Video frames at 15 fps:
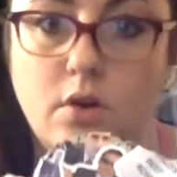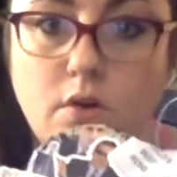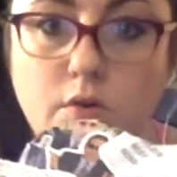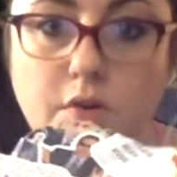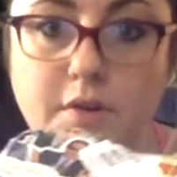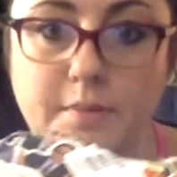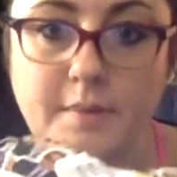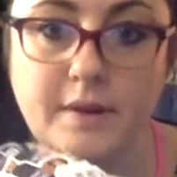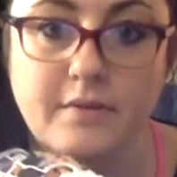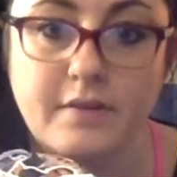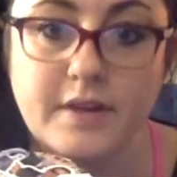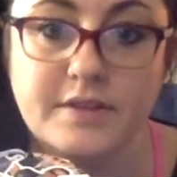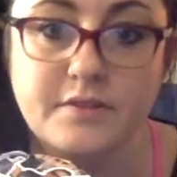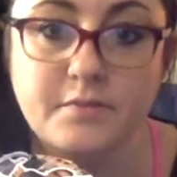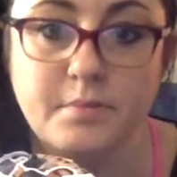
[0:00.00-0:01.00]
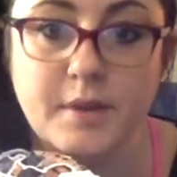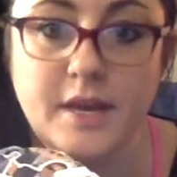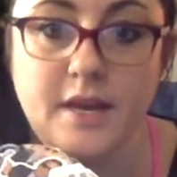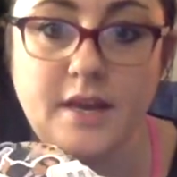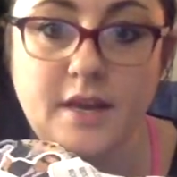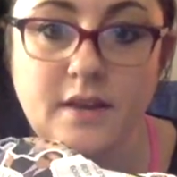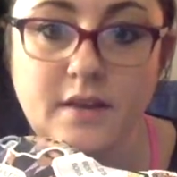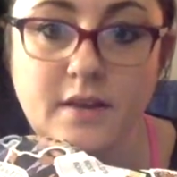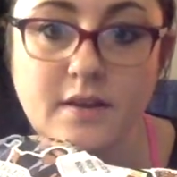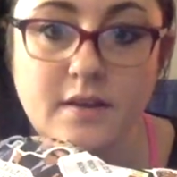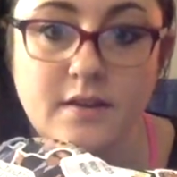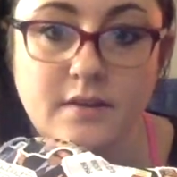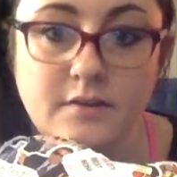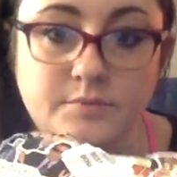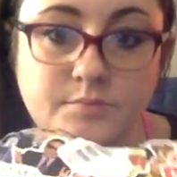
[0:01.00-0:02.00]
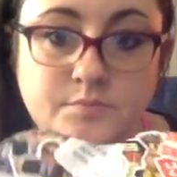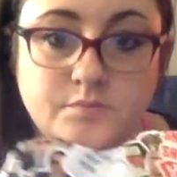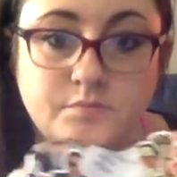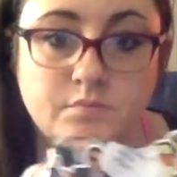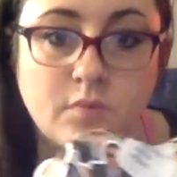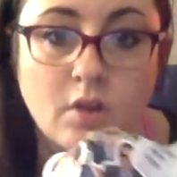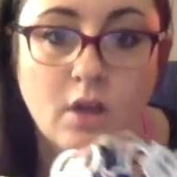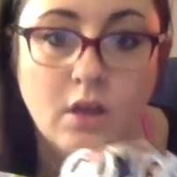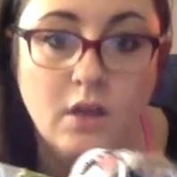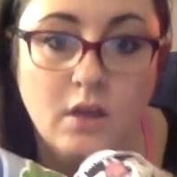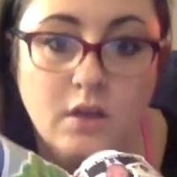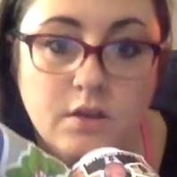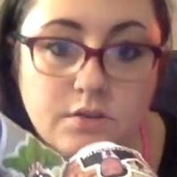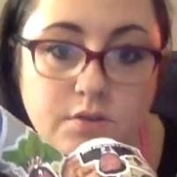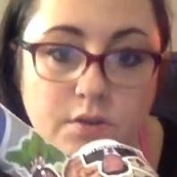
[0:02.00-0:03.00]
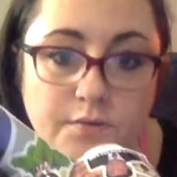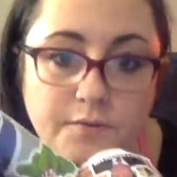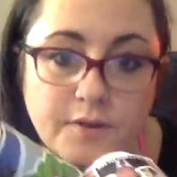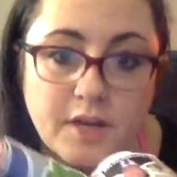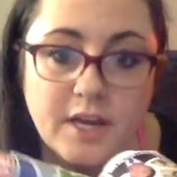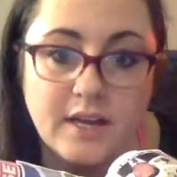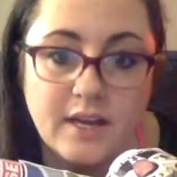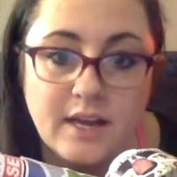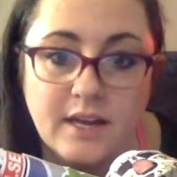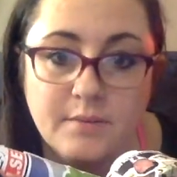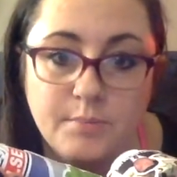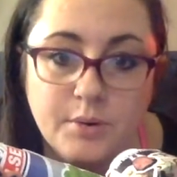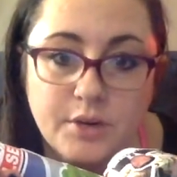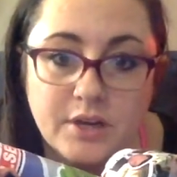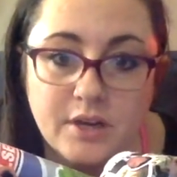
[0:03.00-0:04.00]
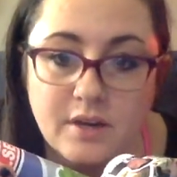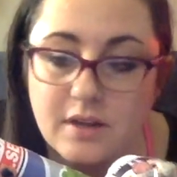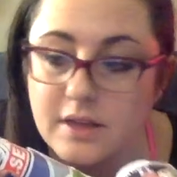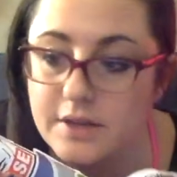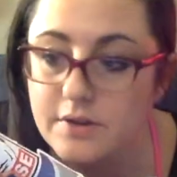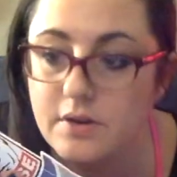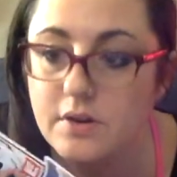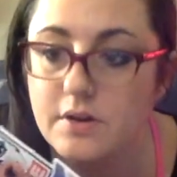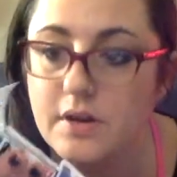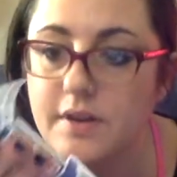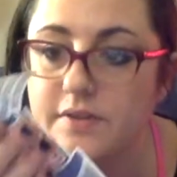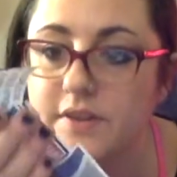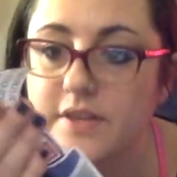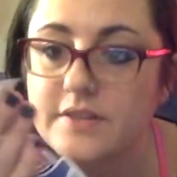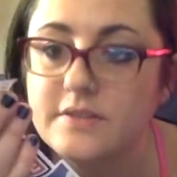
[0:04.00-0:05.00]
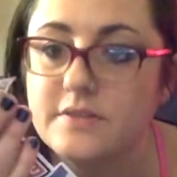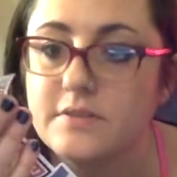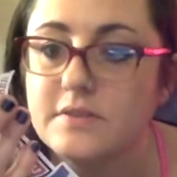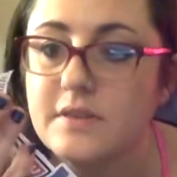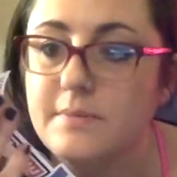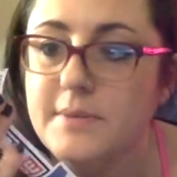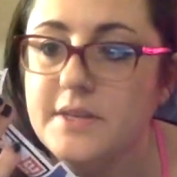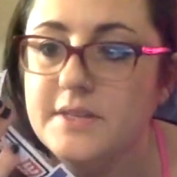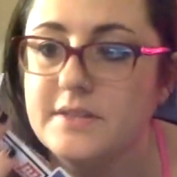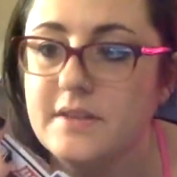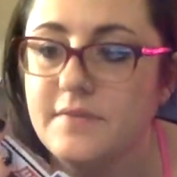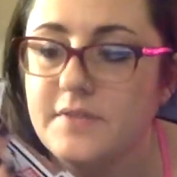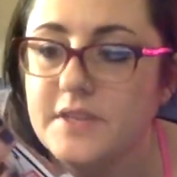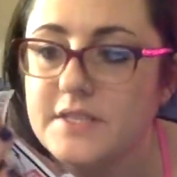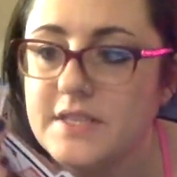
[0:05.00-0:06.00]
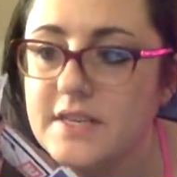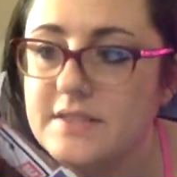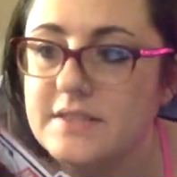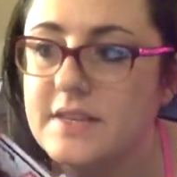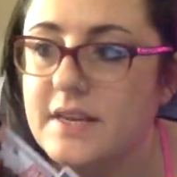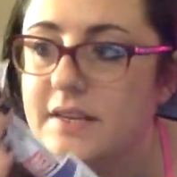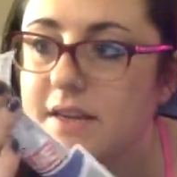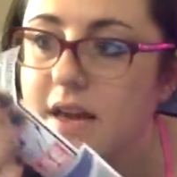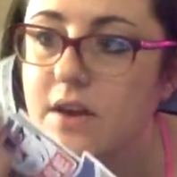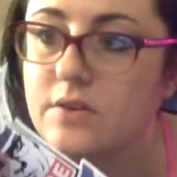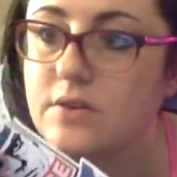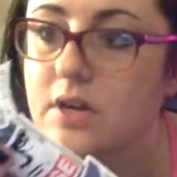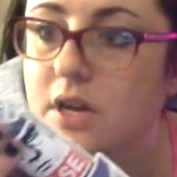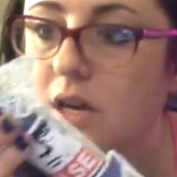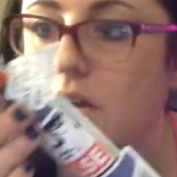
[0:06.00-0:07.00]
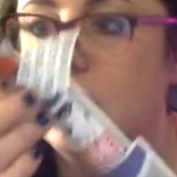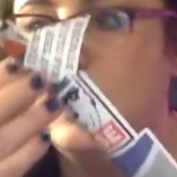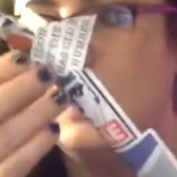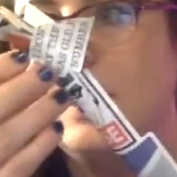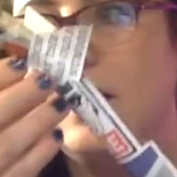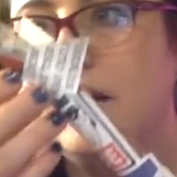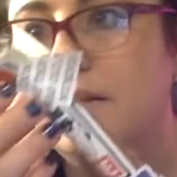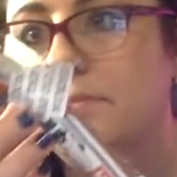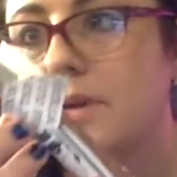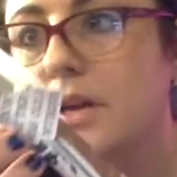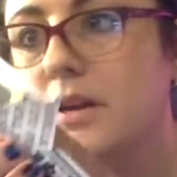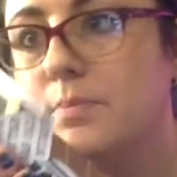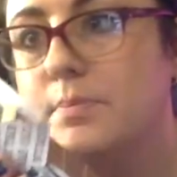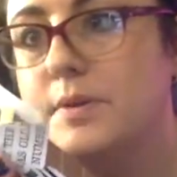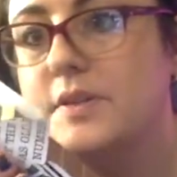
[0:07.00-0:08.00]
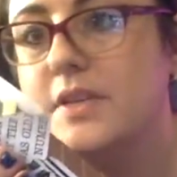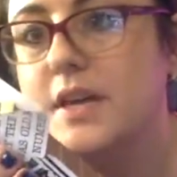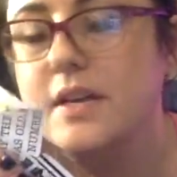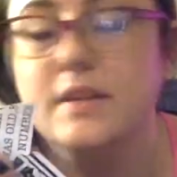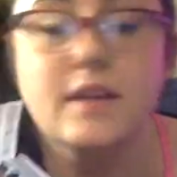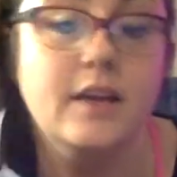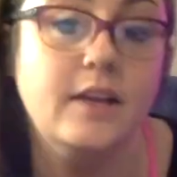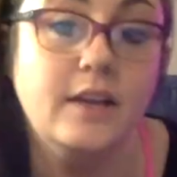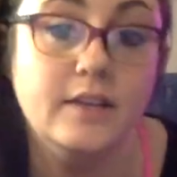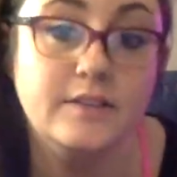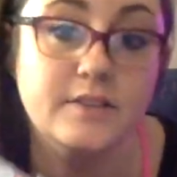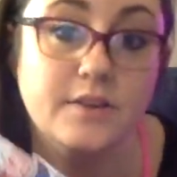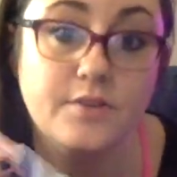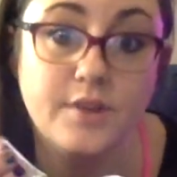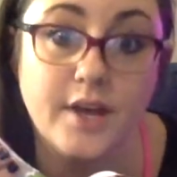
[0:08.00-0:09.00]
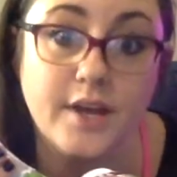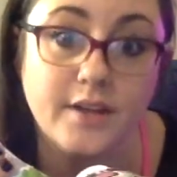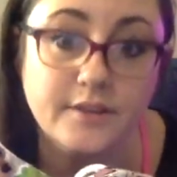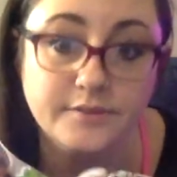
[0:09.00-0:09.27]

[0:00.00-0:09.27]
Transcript: with my razor blade. Don't forget, I am putting a clear coat on this, so some of the stuff that's not staying down, I'm gonna pretend like it's okay.